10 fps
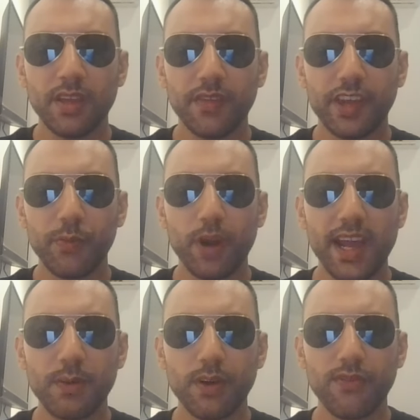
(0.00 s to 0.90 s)
They
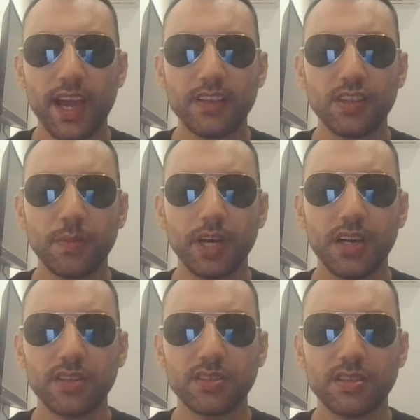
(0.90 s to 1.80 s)
rarely reflect on the
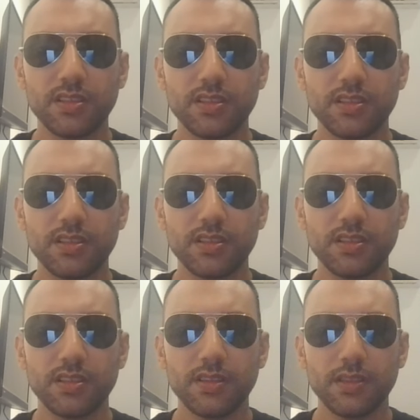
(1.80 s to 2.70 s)
past.
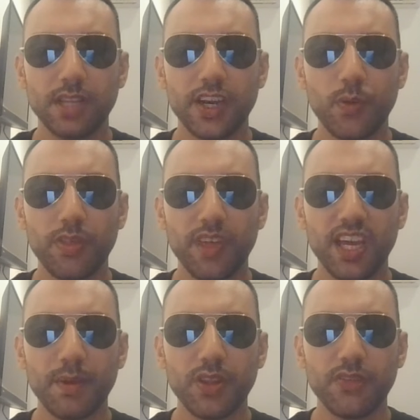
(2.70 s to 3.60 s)
They don't think
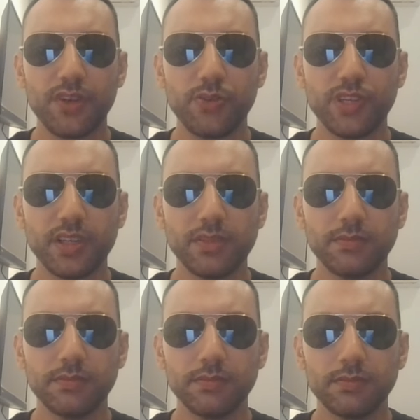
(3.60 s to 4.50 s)
about the future.
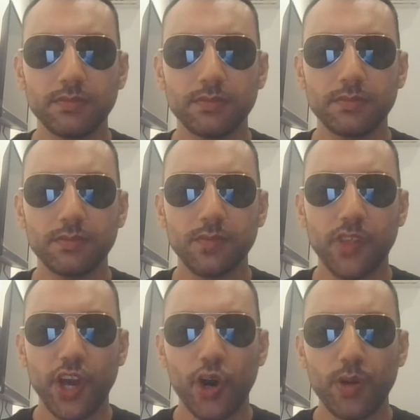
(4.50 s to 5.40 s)

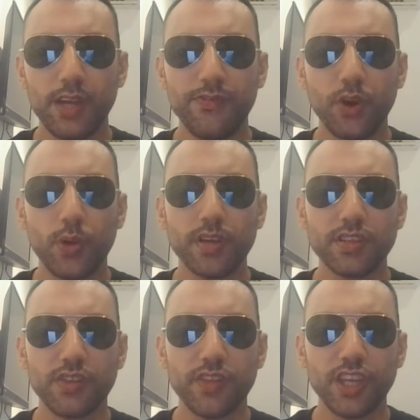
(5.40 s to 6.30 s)
They're only
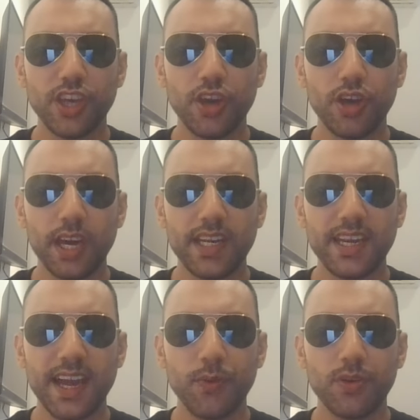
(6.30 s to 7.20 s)
focused on the here and
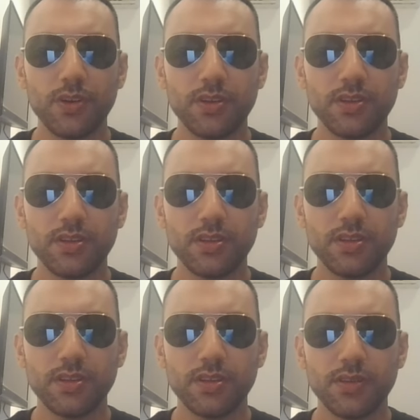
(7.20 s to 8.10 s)
now,
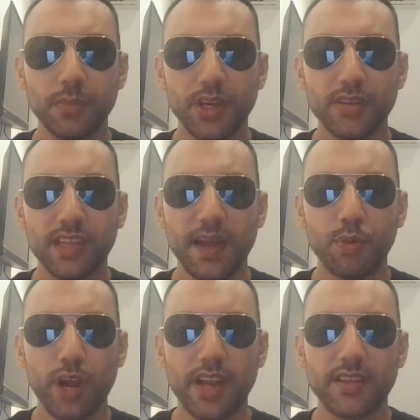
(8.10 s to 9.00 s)
because they're
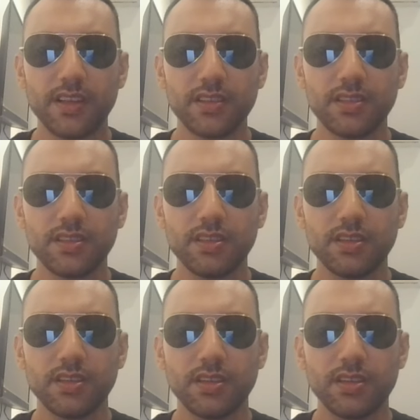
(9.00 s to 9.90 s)
predators,
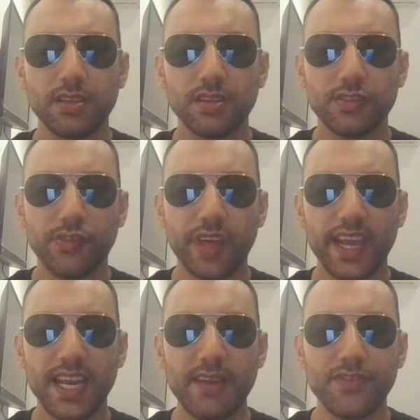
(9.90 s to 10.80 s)
so they
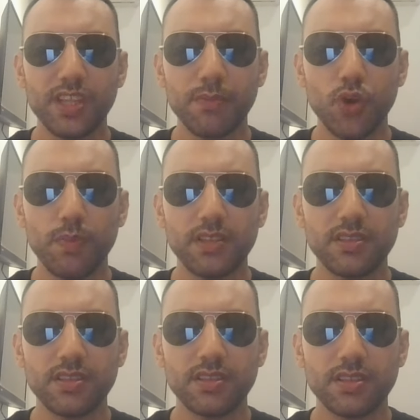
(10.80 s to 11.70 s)
live for the moment,